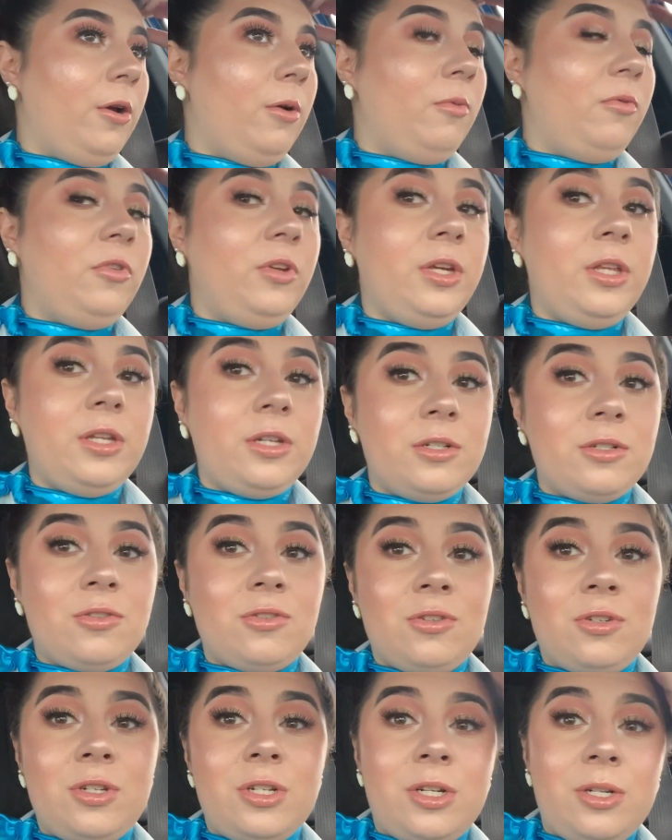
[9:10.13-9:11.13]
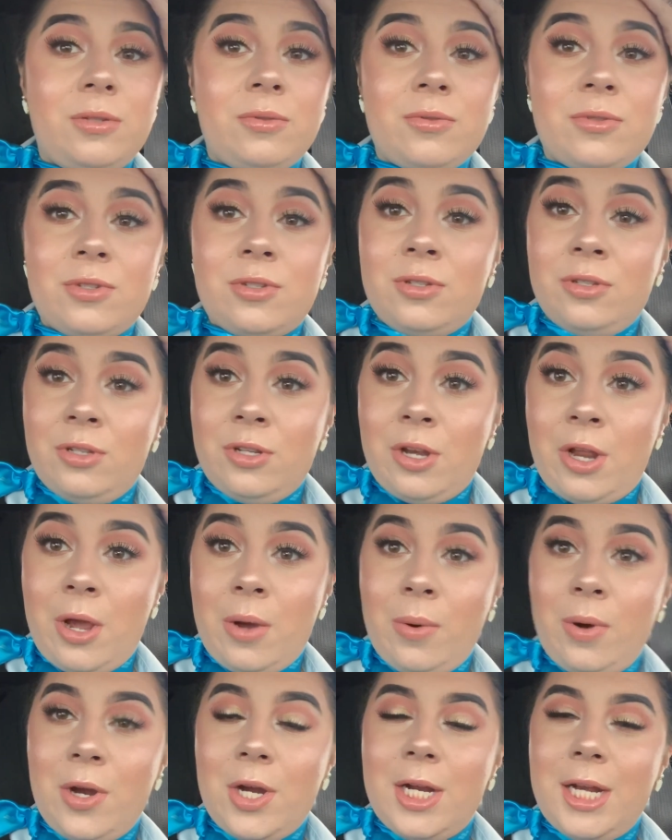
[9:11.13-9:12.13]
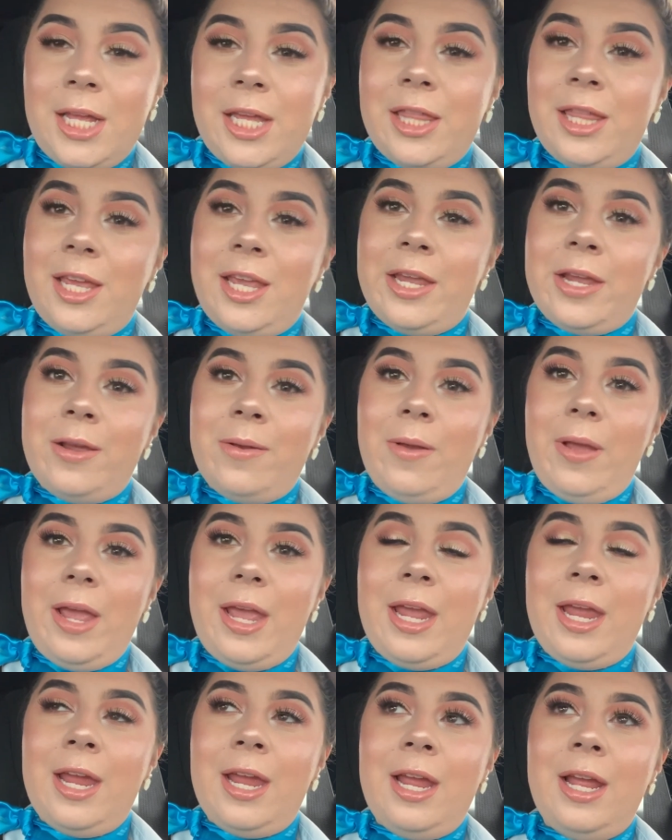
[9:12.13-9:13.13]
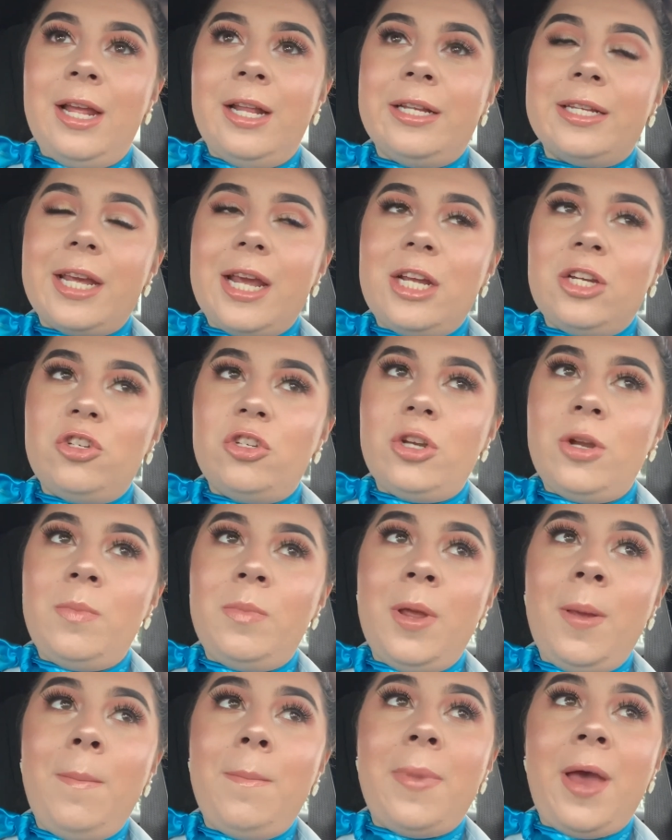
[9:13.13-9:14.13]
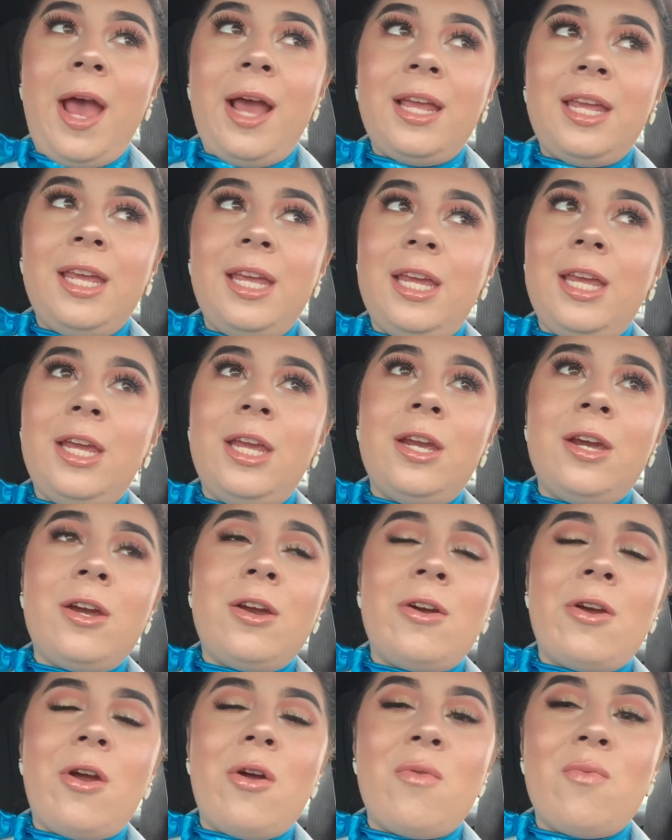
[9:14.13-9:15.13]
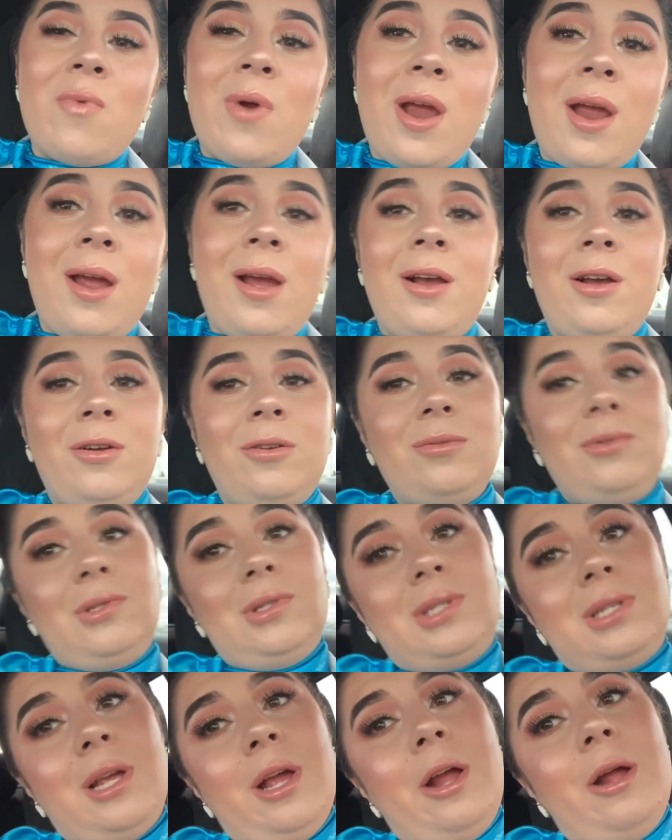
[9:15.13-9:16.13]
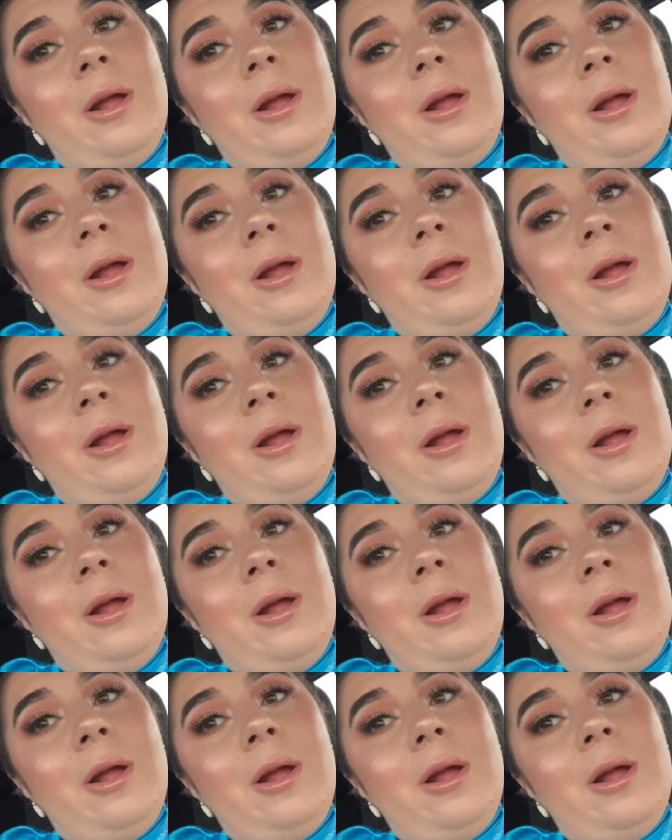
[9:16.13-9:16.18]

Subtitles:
Hopefully there's no snow or anything, and I should be back here around